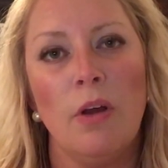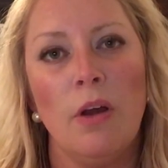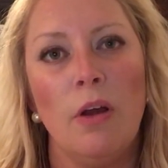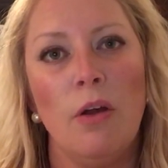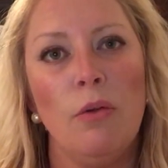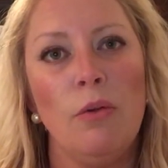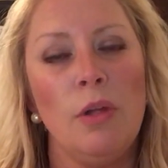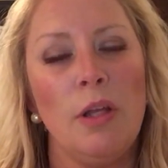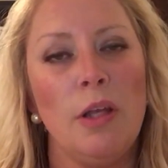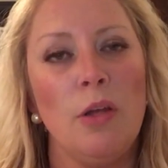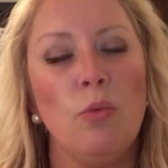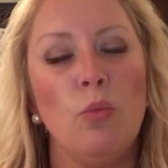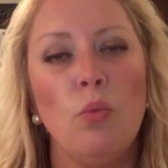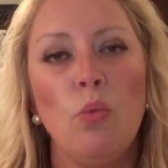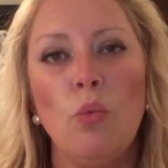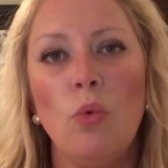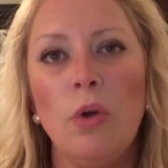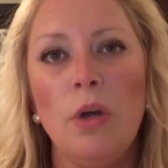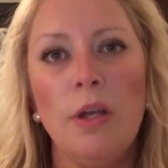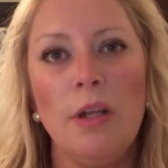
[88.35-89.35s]
Only
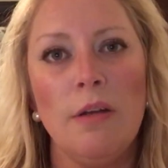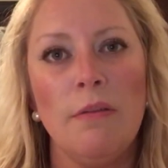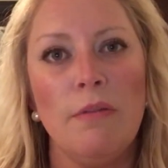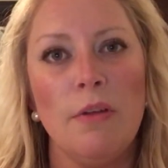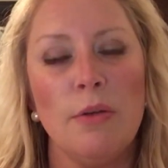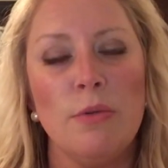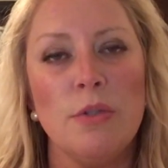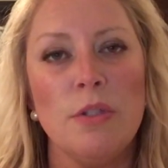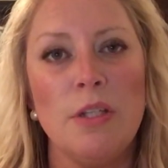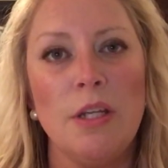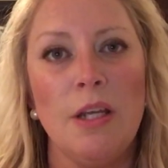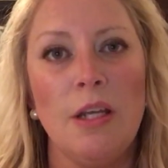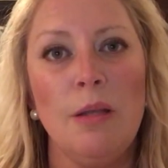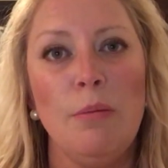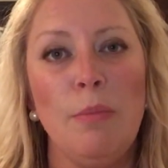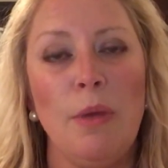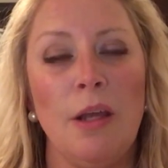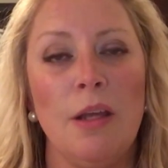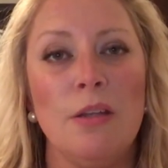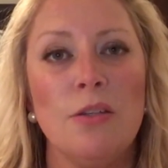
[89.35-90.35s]
one of those
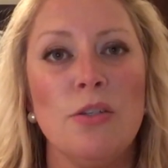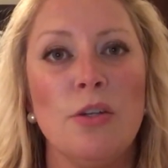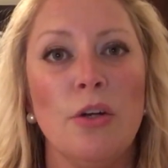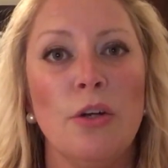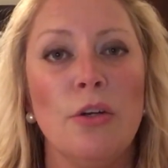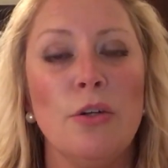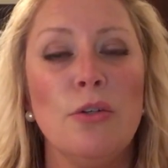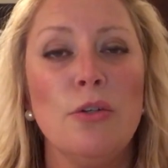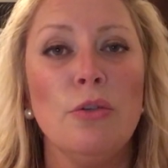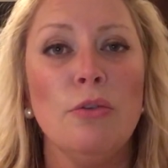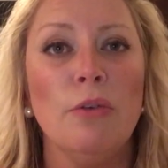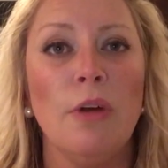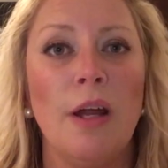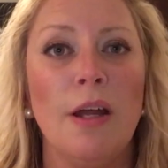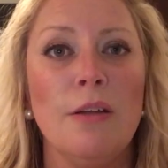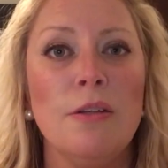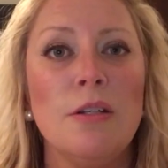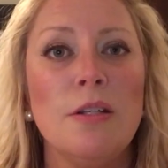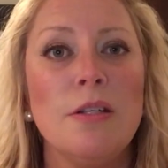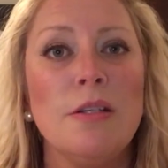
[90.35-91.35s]
ten men turned
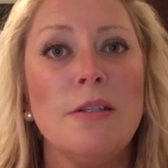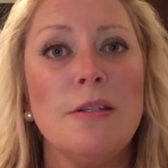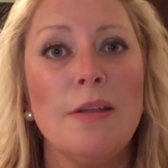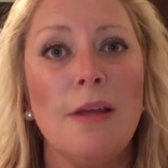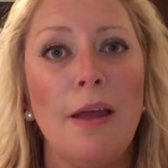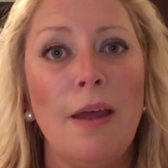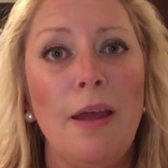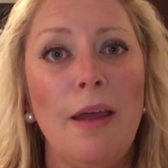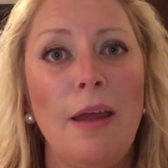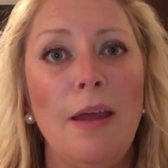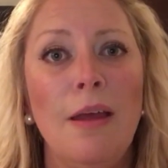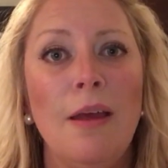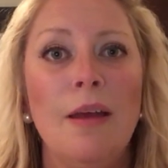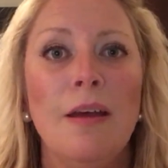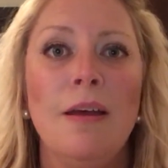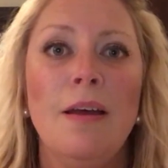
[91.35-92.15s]
around to say